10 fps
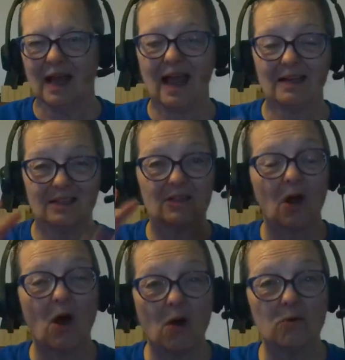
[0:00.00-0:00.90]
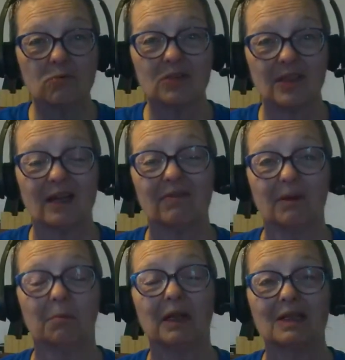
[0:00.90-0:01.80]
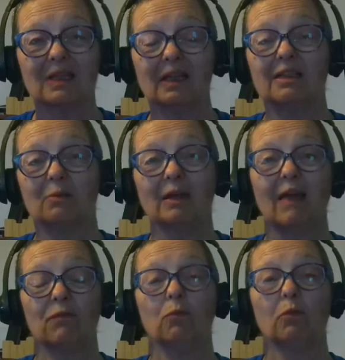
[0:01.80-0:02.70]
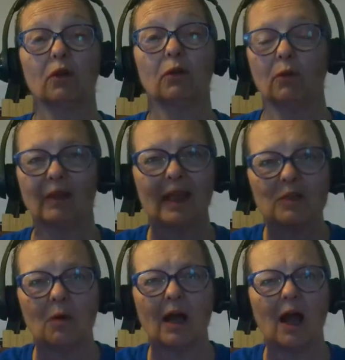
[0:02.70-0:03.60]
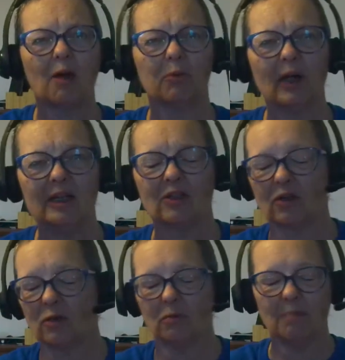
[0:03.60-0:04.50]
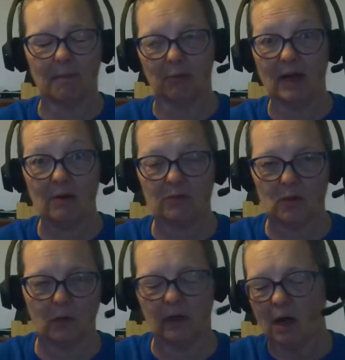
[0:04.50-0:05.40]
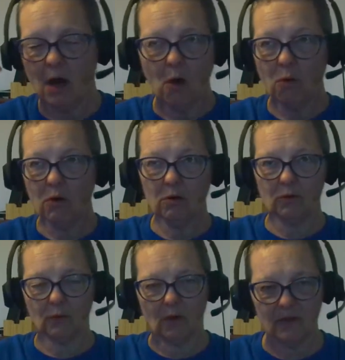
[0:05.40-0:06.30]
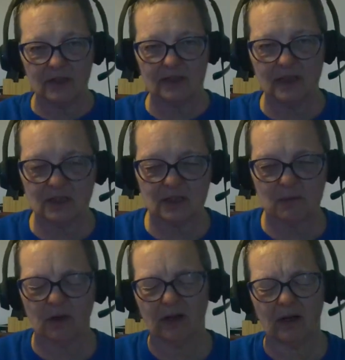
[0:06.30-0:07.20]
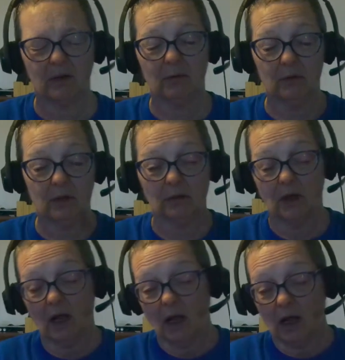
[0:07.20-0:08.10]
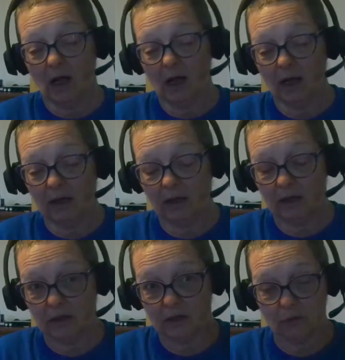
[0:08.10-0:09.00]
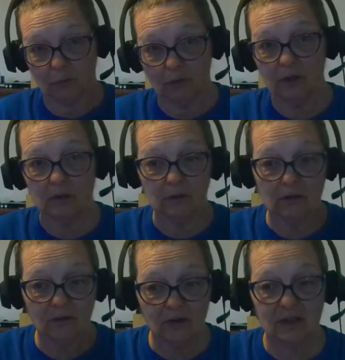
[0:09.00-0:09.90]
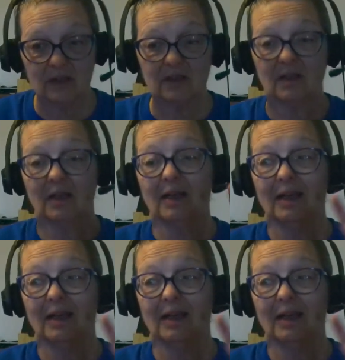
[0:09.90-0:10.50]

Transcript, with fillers: has its own set of complexities that we have to work through. And that's why our brain starts, my brain was going, whoo through all these things this morning. And I went, whoa, I need to just reel this